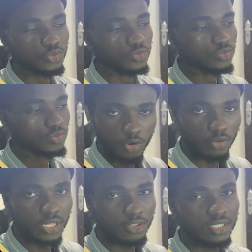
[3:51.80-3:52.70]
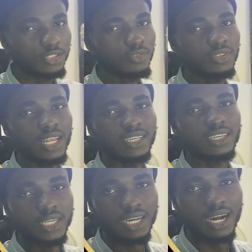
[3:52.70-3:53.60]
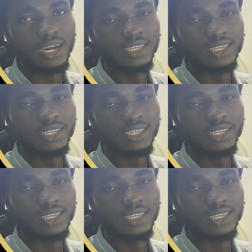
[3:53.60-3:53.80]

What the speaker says: to go down. Think of it like a car.